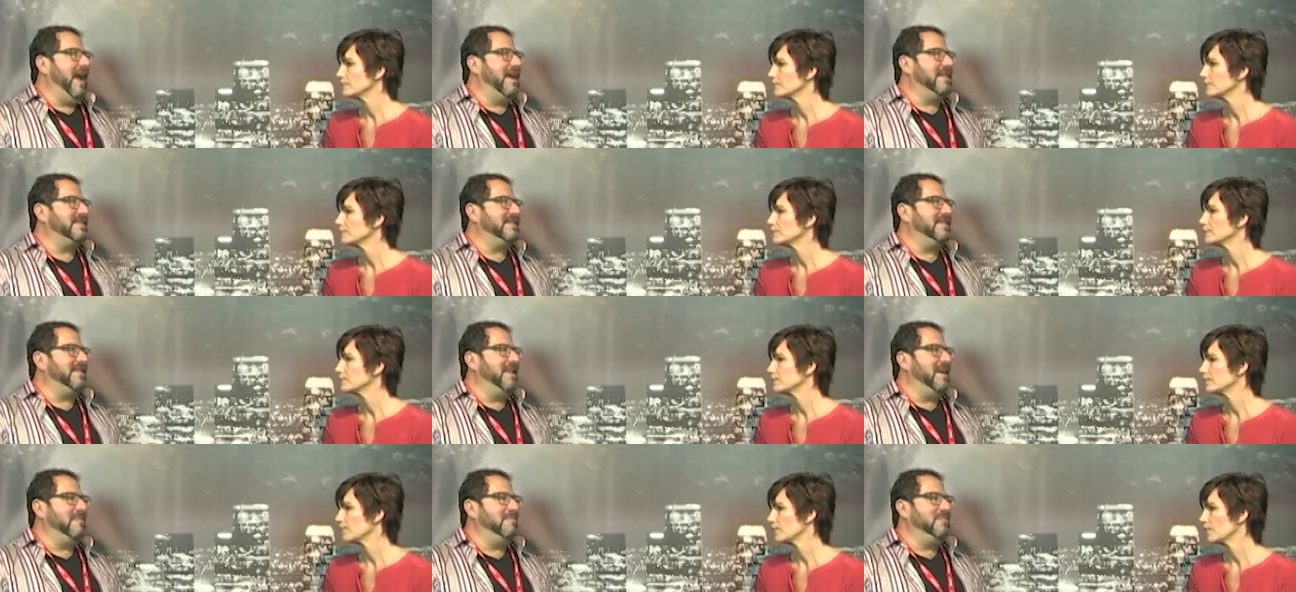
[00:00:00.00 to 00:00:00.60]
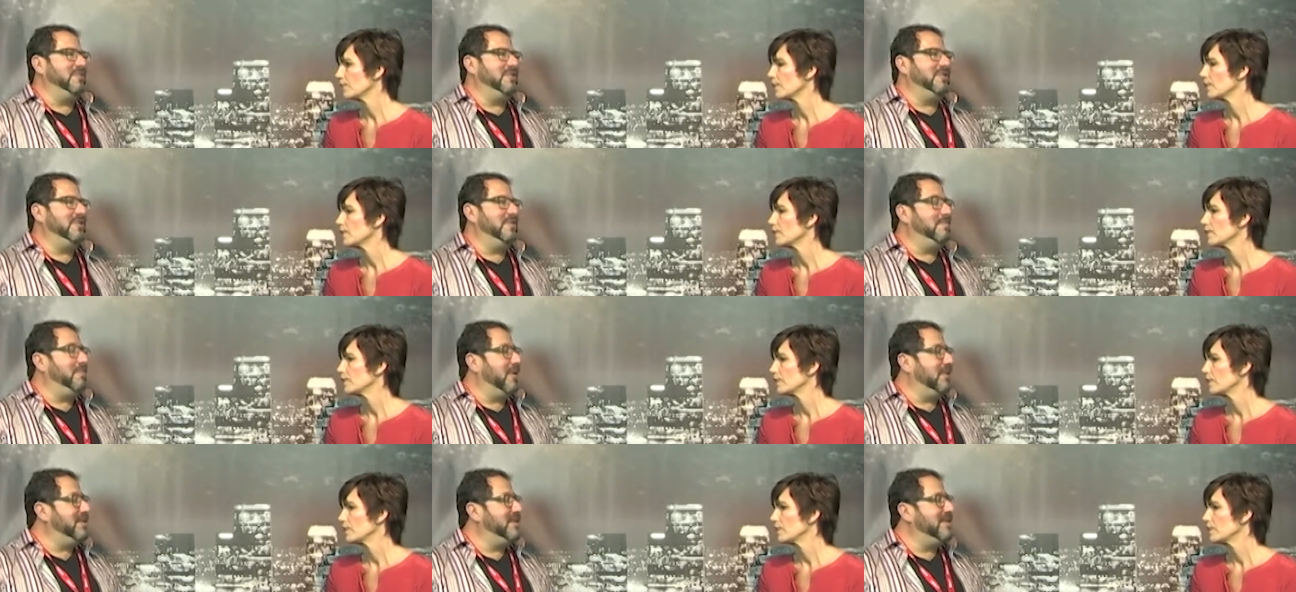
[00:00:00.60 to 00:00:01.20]
Speaker 1: ask them to
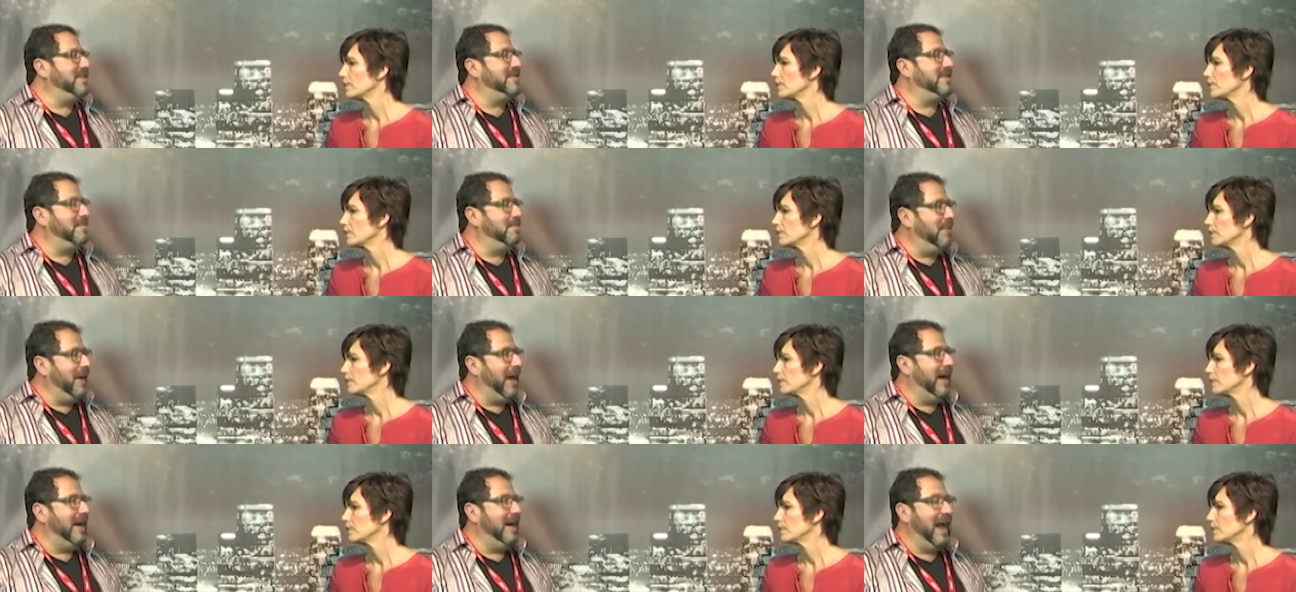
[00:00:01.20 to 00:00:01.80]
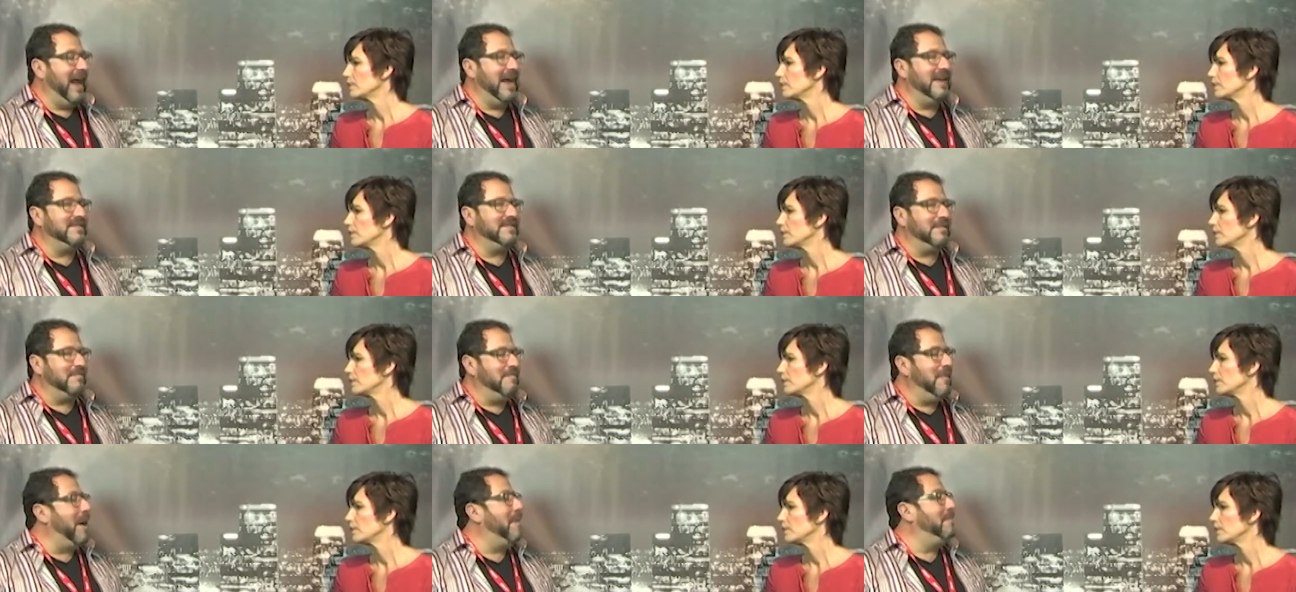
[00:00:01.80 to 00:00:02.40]
participate as
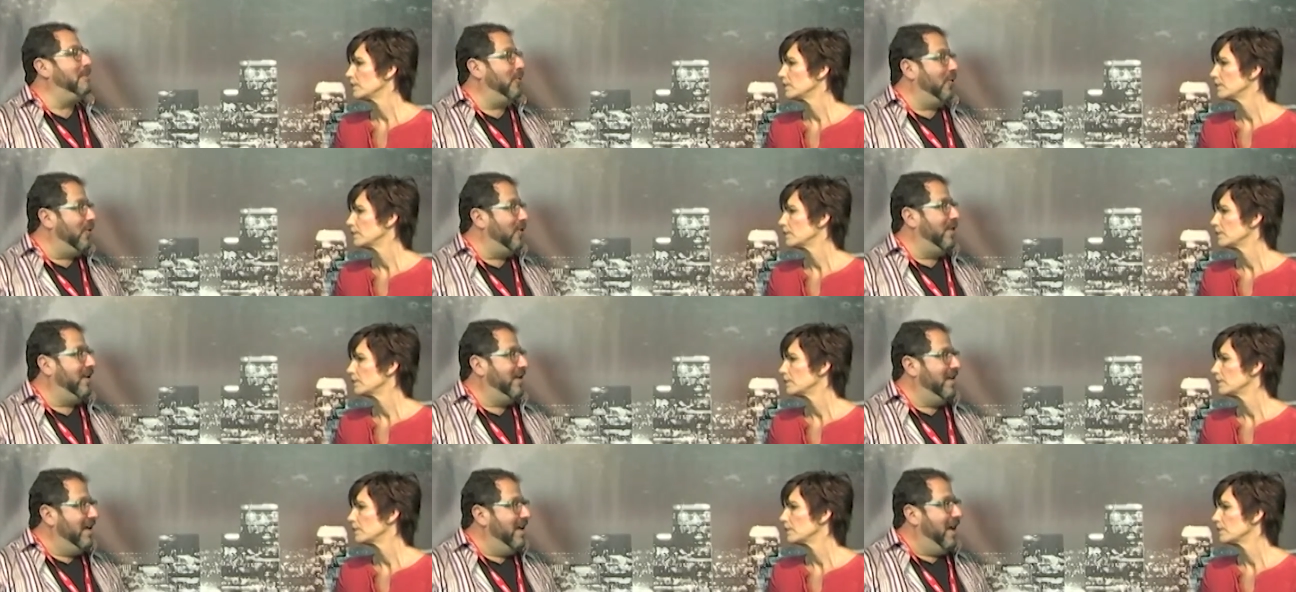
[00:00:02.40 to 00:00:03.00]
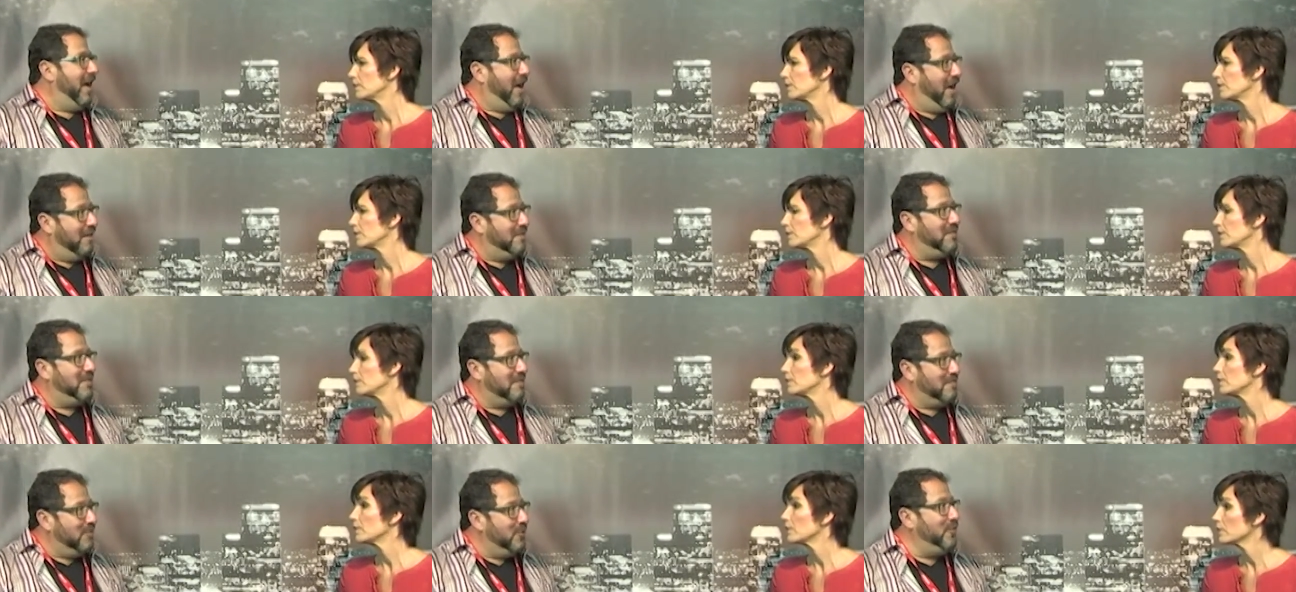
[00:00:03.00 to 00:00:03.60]
a member of
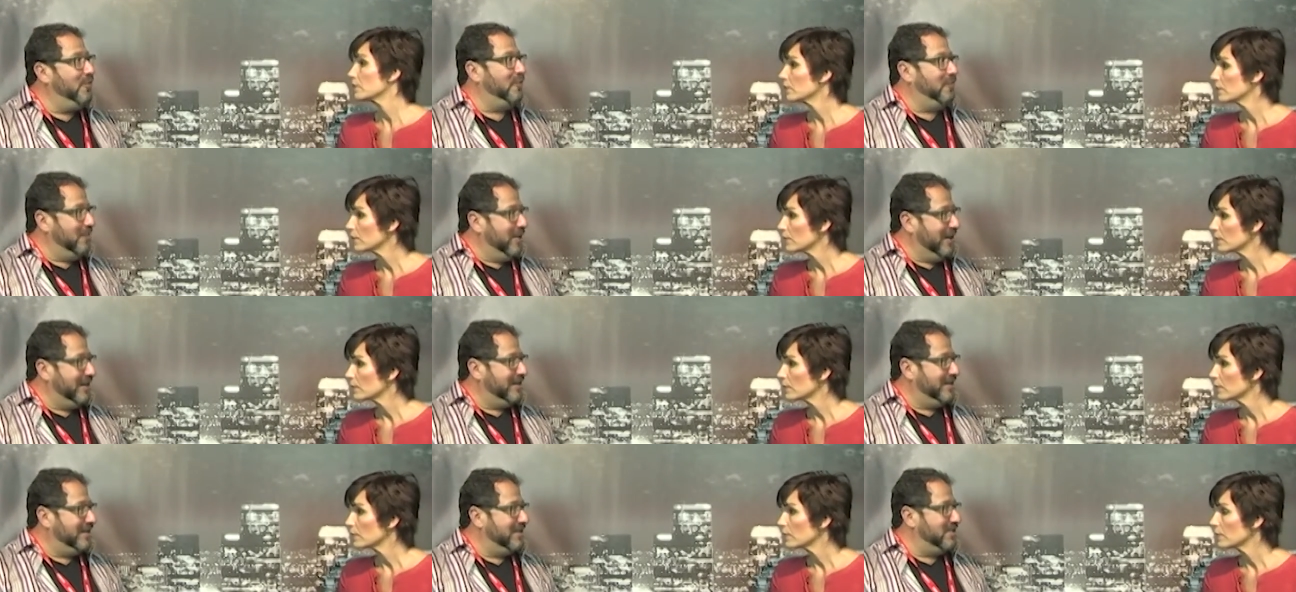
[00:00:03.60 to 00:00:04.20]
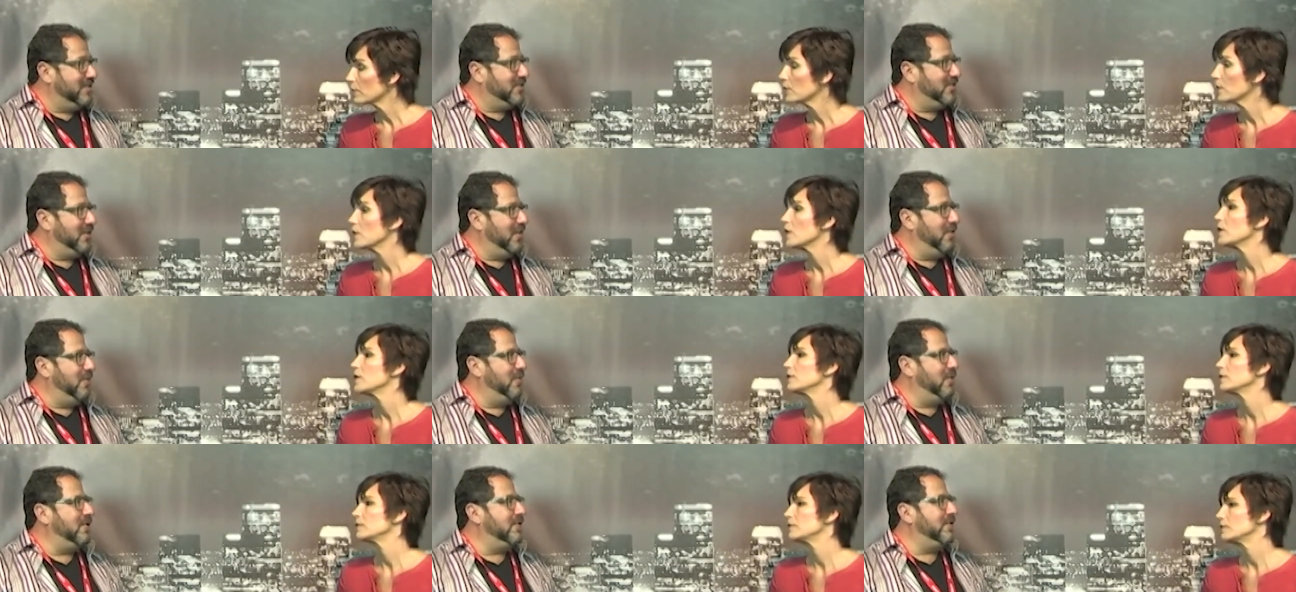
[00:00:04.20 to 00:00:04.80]
the movement.
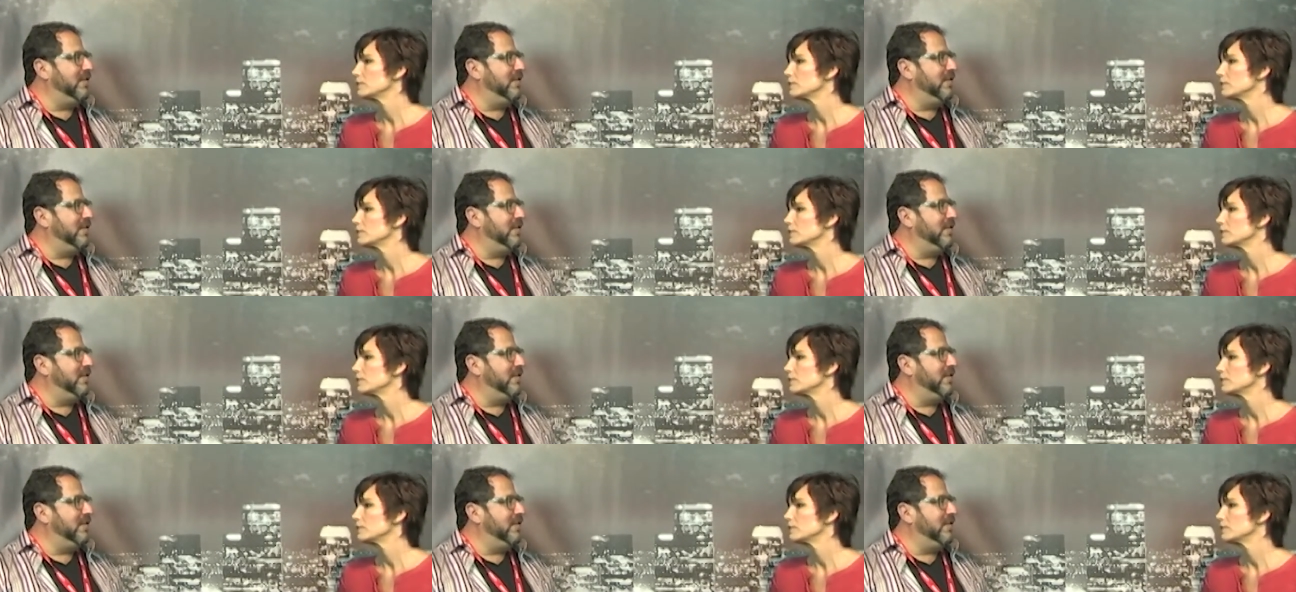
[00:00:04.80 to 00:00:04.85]
So we're